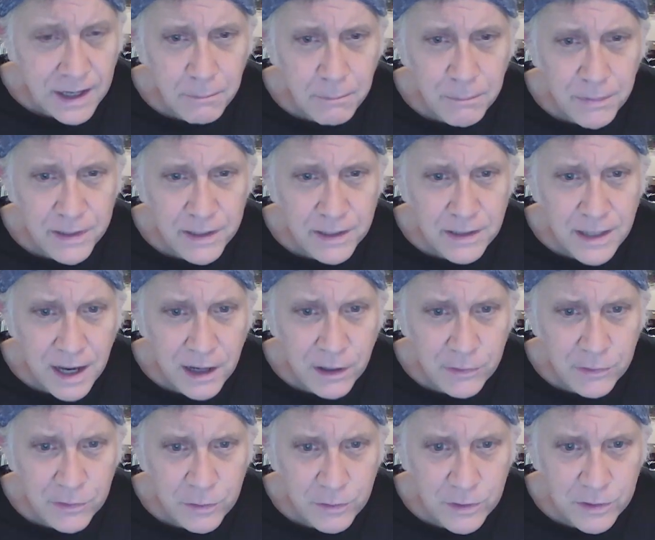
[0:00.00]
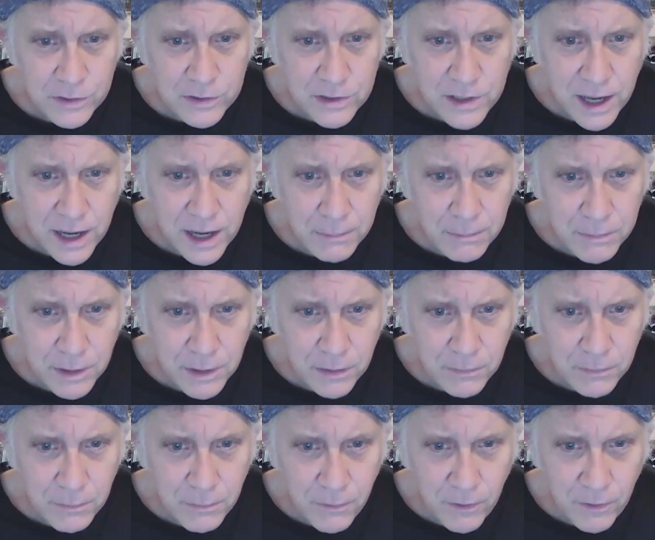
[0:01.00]
They can't be allowed to
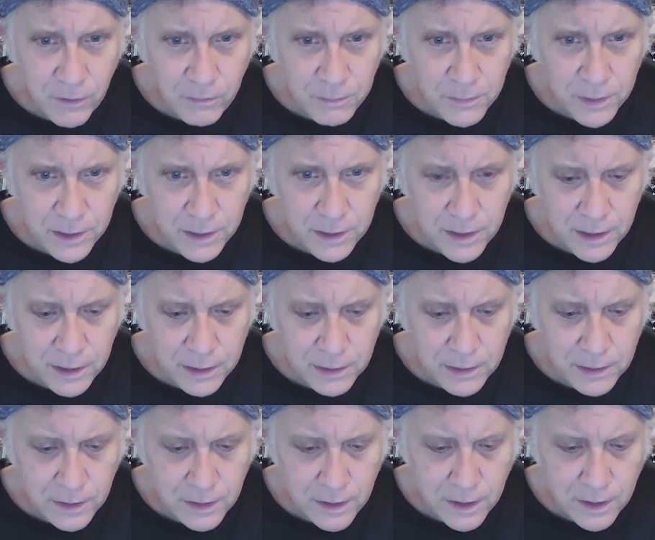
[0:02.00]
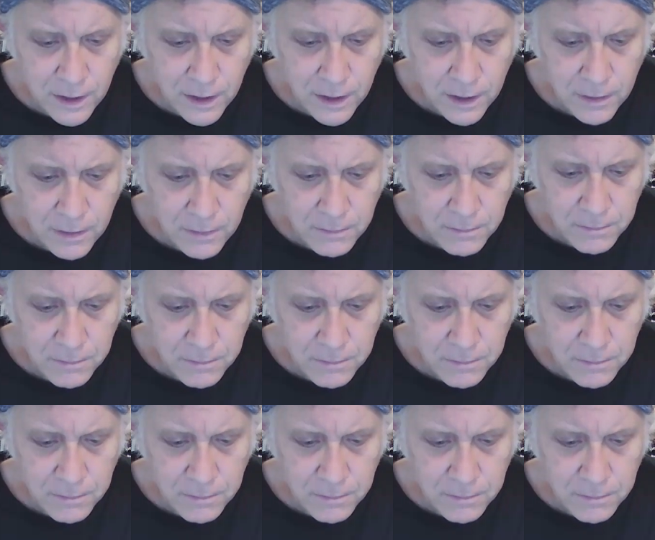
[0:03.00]
escape their involvement in